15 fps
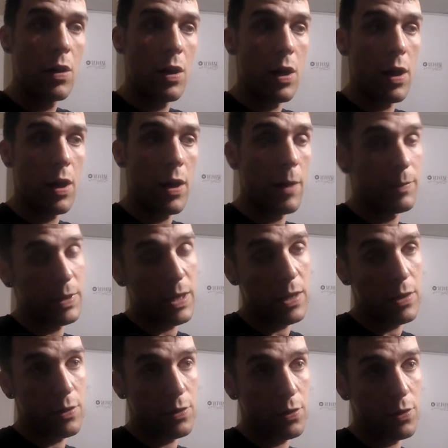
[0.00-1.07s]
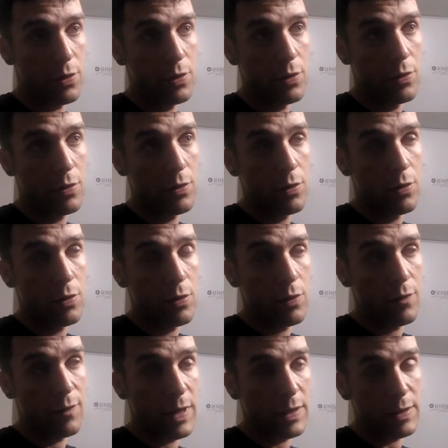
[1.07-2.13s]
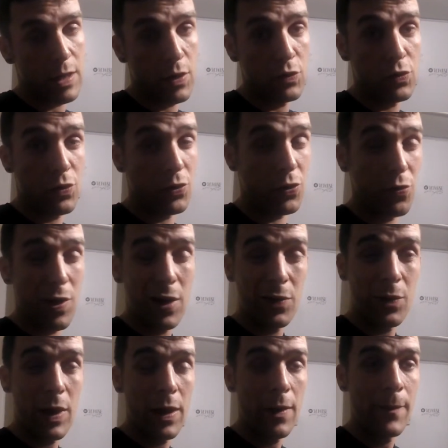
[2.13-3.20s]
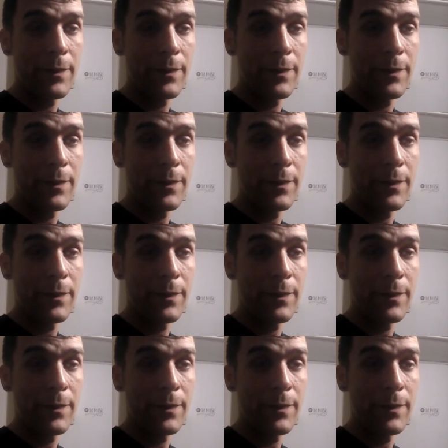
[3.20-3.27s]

update your flysky controller the correct way,